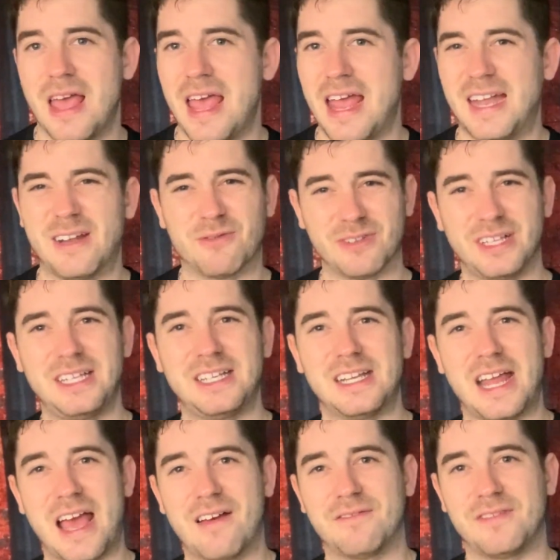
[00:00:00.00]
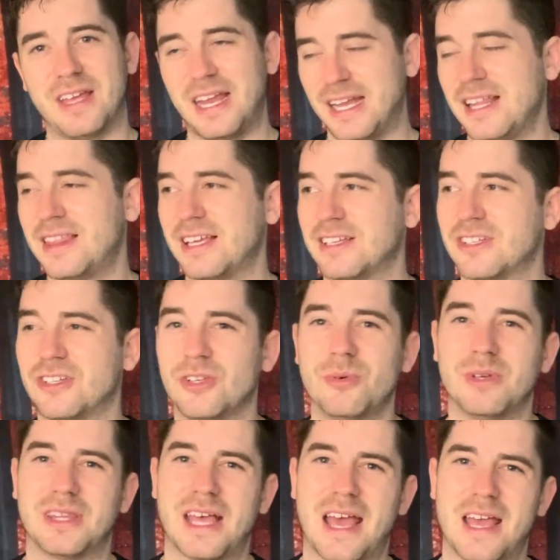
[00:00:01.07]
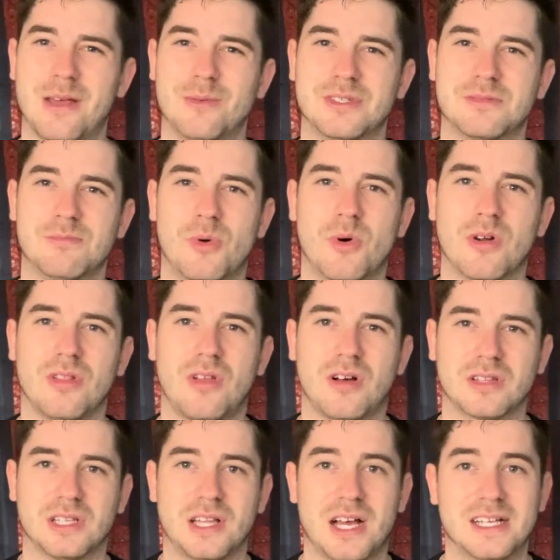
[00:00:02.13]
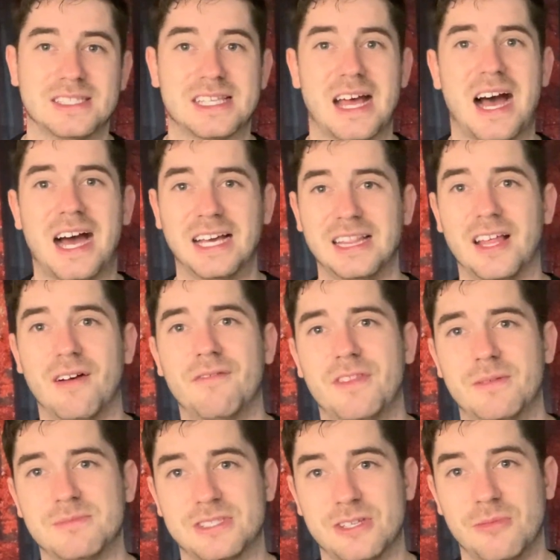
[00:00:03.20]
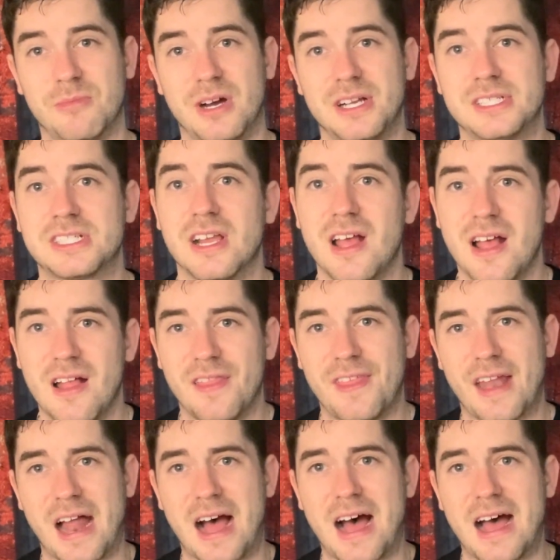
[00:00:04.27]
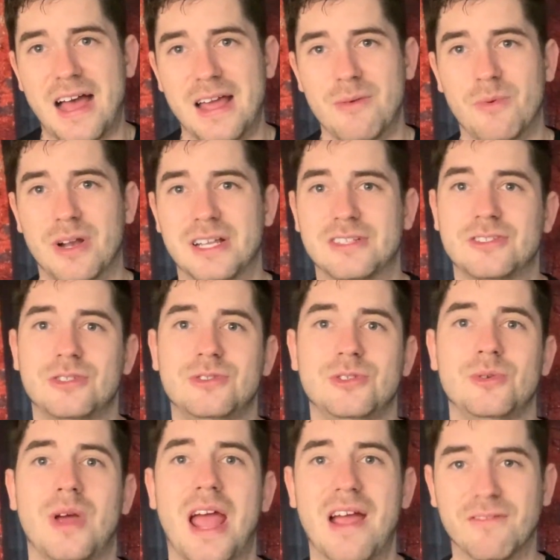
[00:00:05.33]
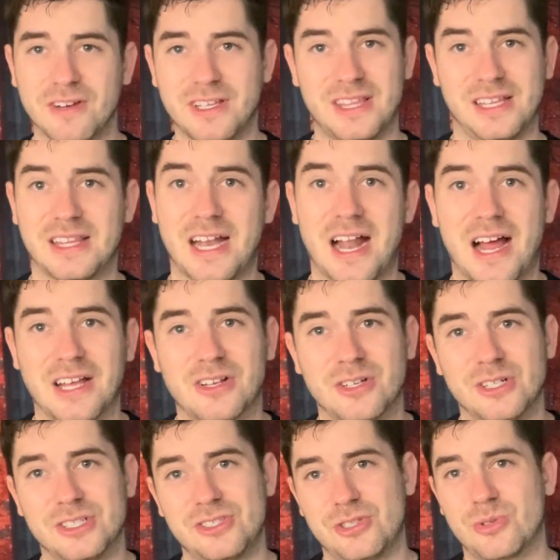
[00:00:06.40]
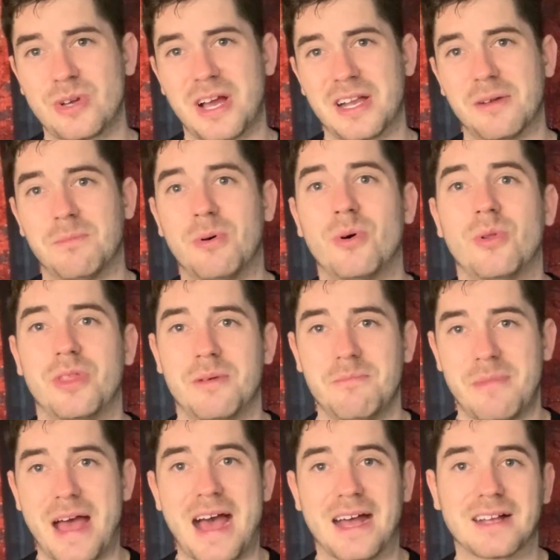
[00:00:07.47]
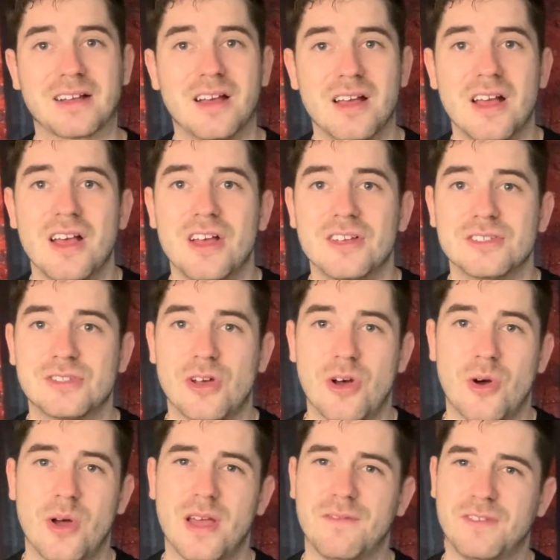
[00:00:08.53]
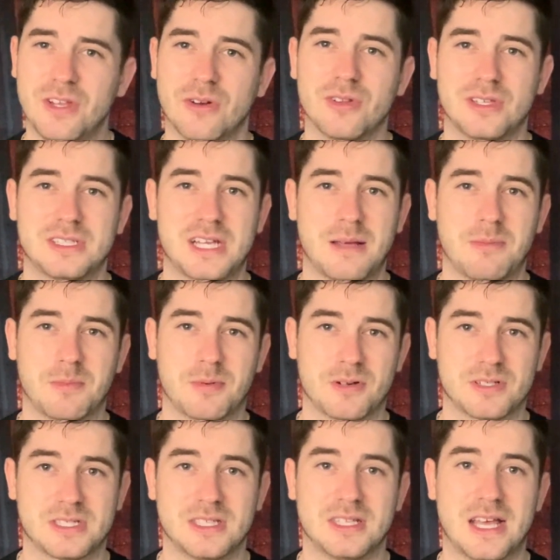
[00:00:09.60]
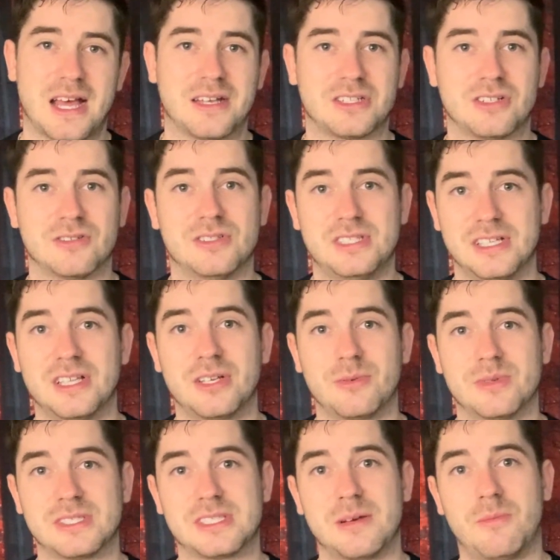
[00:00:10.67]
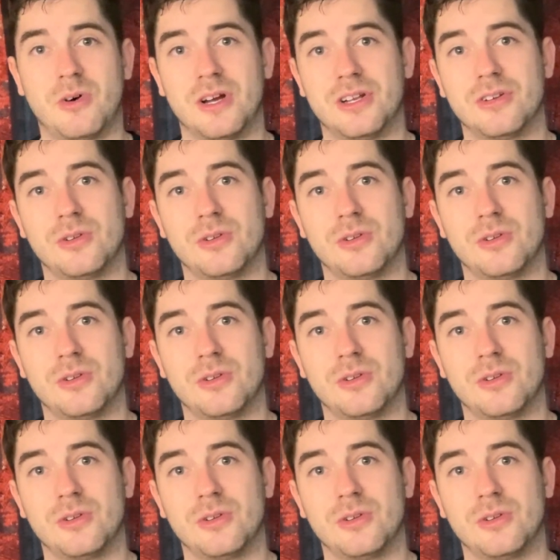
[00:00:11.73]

And it really didn't have anything to do with that. It was more along the lines that I loved them so much that I wanted to do everything that I could to kind of pull them back. So if you're the type of person that you're dealing with someone